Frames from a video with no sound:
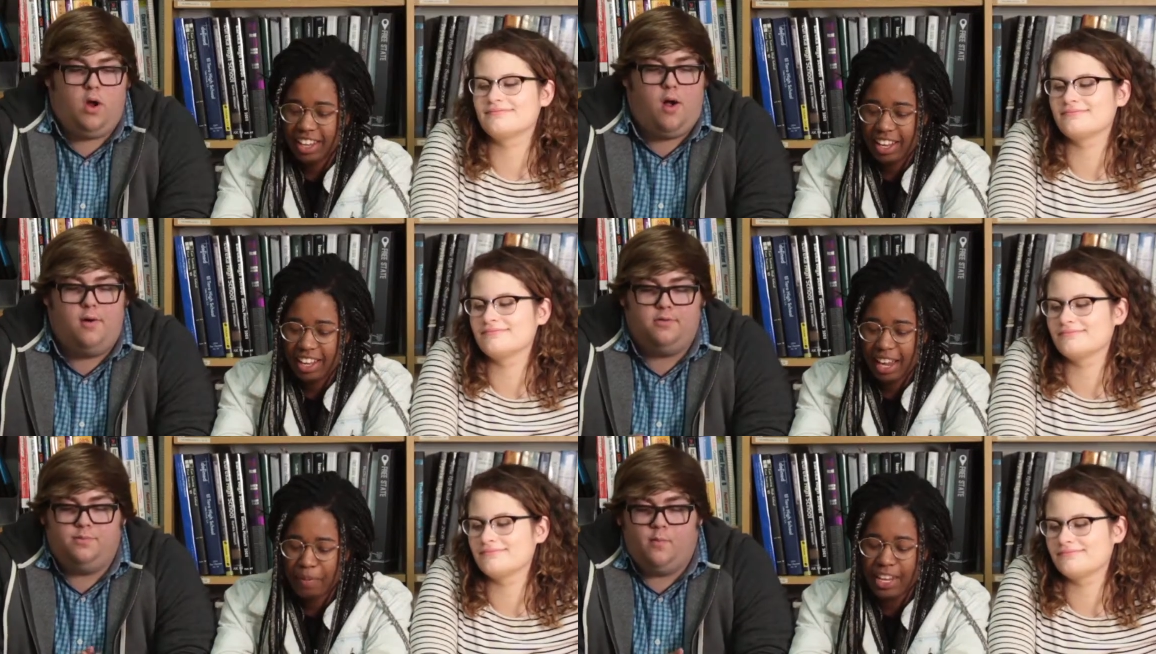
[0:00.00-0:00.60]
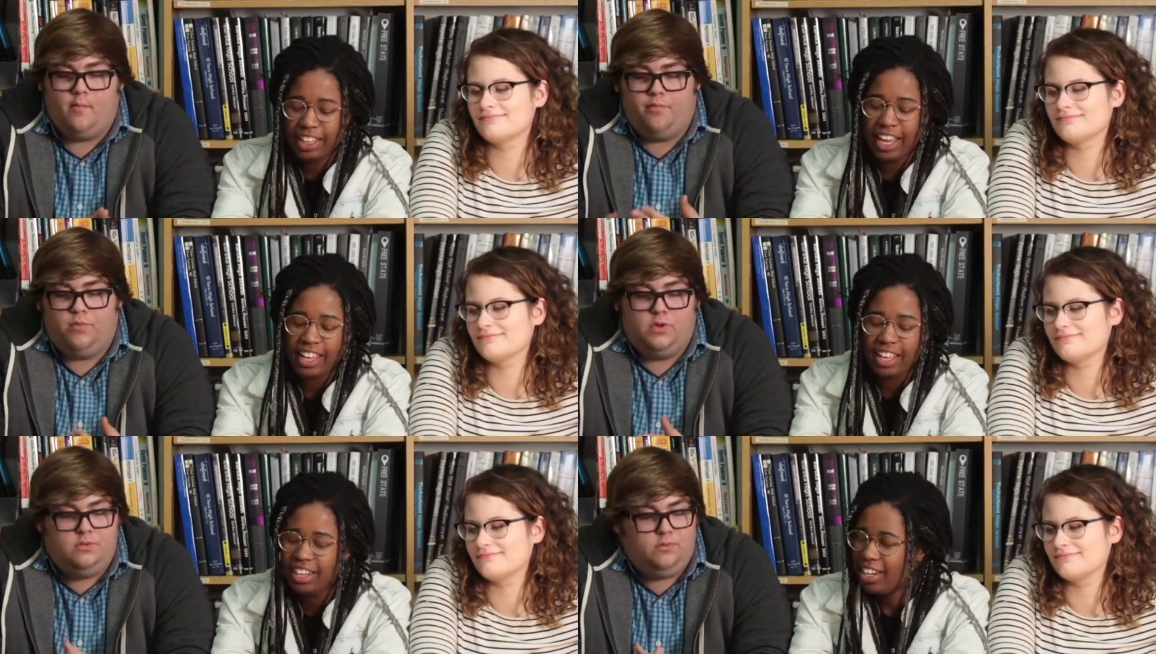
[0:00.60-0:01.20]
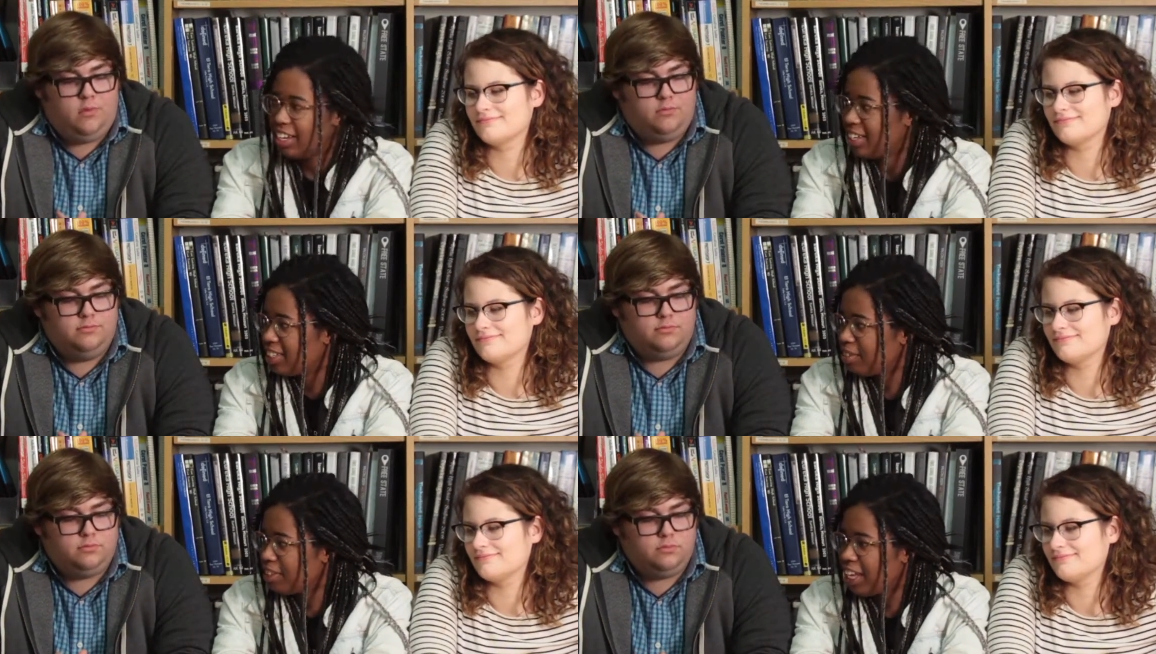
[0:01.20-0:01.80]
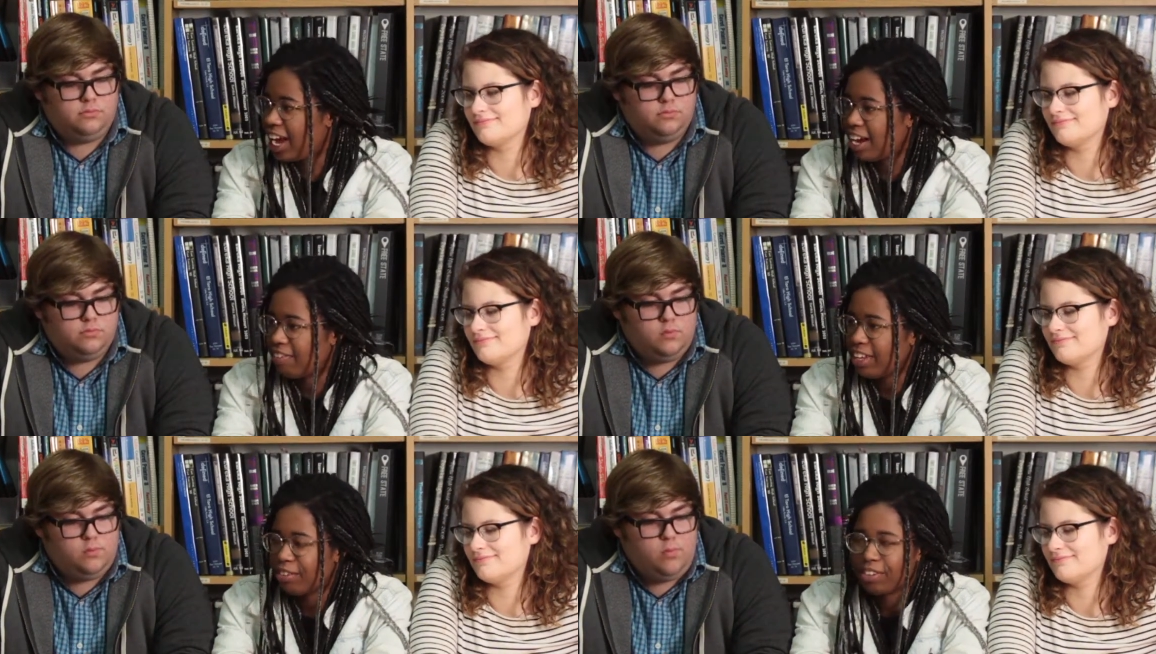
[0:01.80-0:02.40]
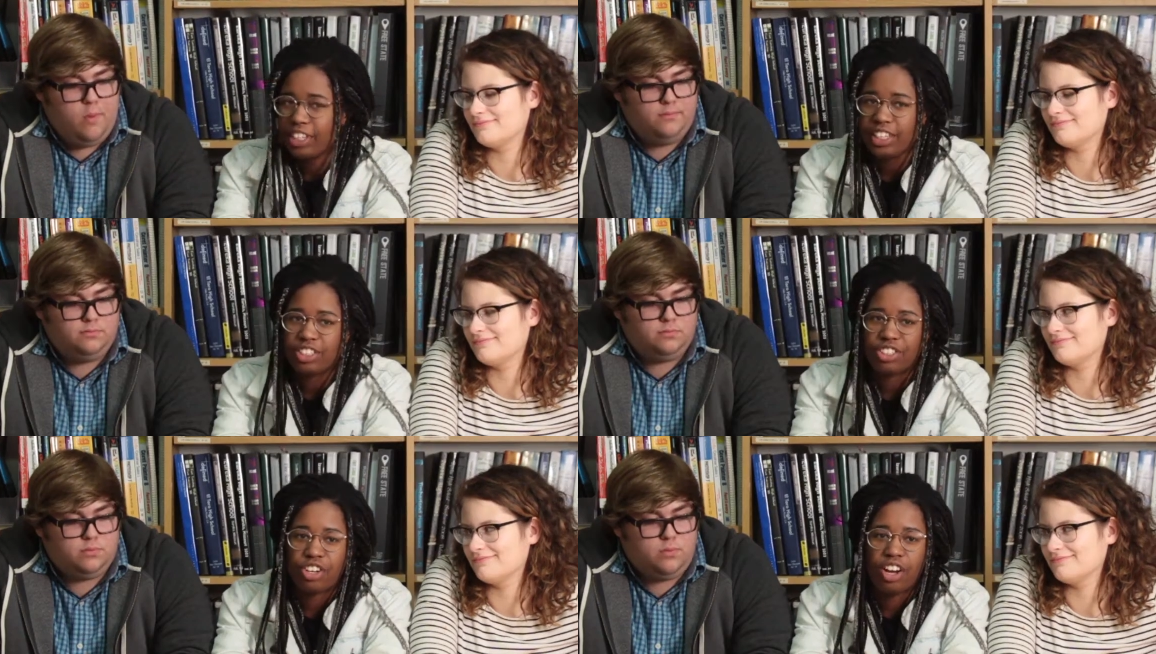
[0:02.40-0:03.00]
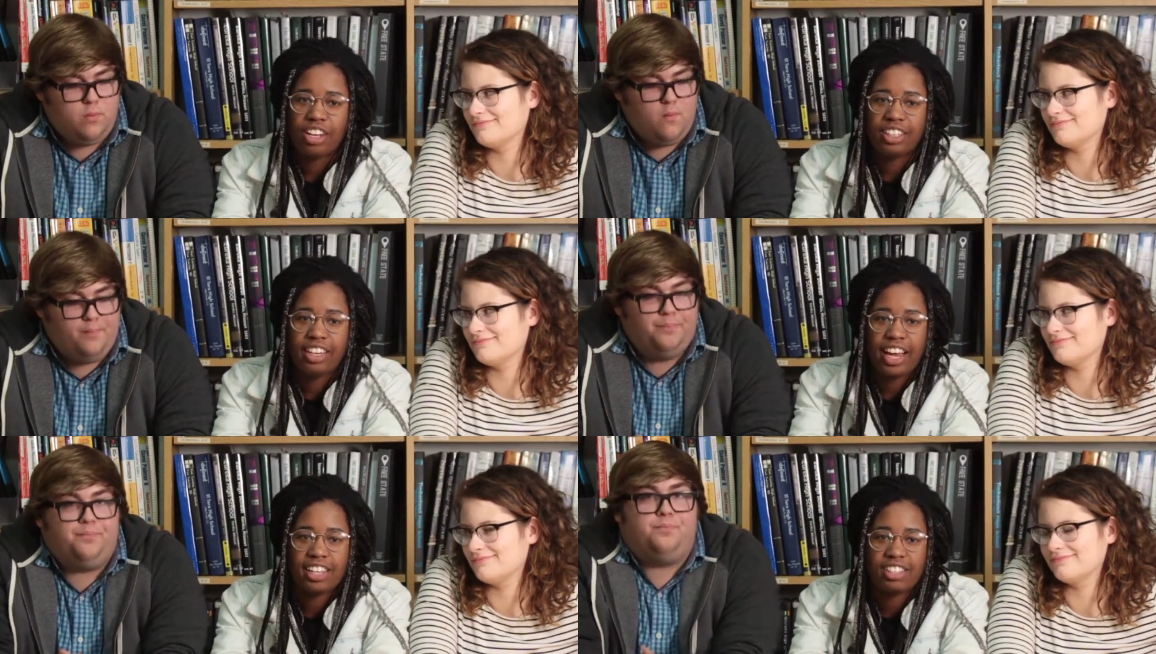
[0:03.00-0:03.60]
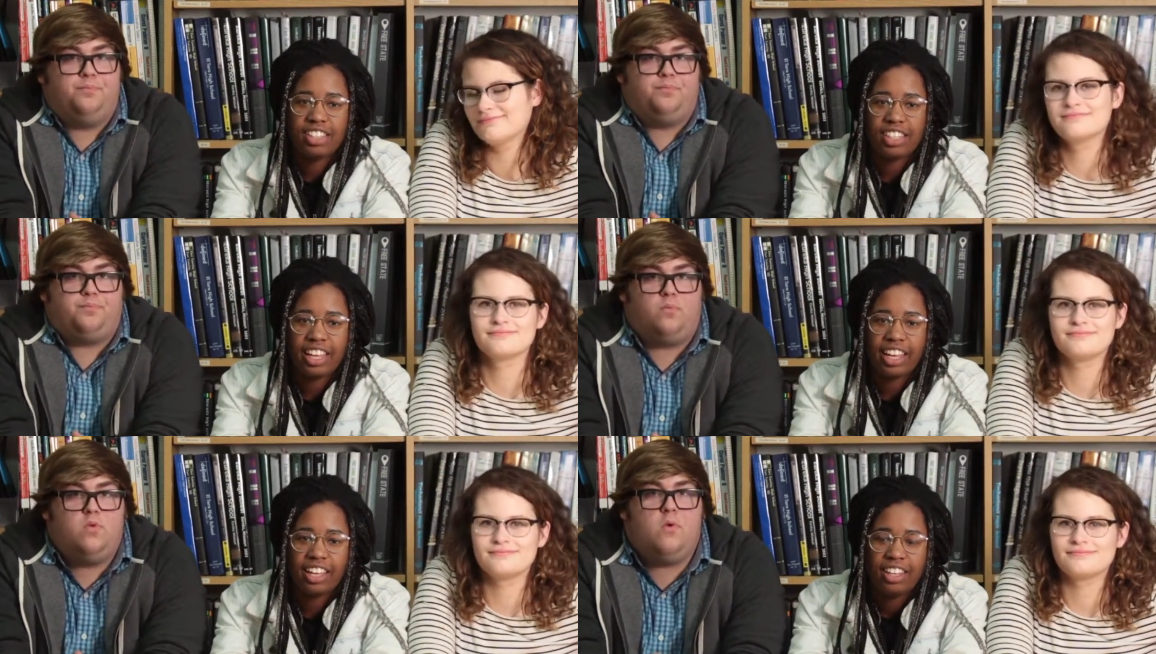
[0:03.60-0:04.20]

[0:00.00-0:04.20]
Speaker 1: Yeah, I mean like it doesn't really have like a really strong, nasty like